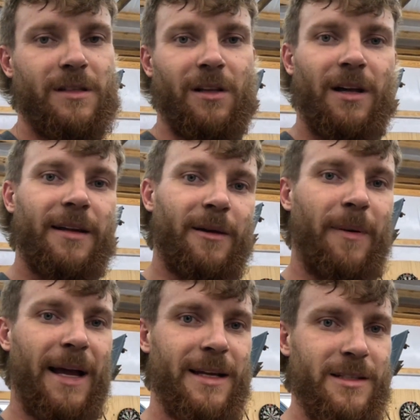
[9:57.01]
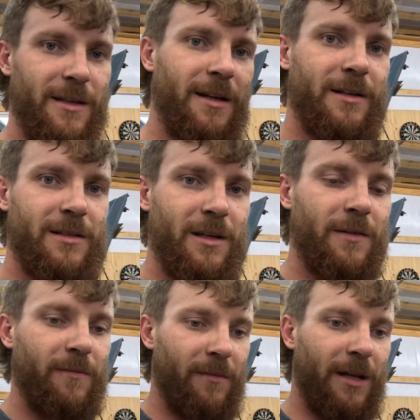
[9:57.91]
it's a lot to package in there and
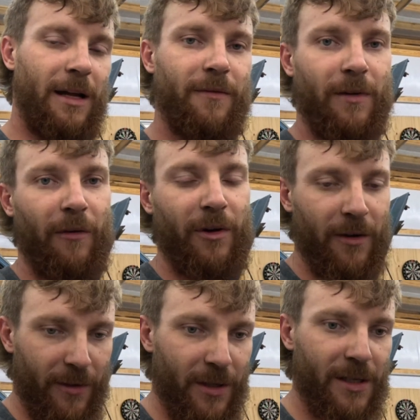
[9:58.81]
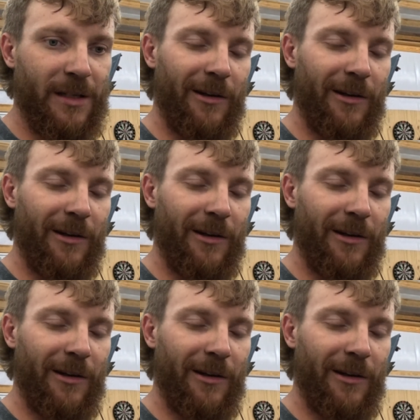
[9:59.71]
stuff. And I went over to this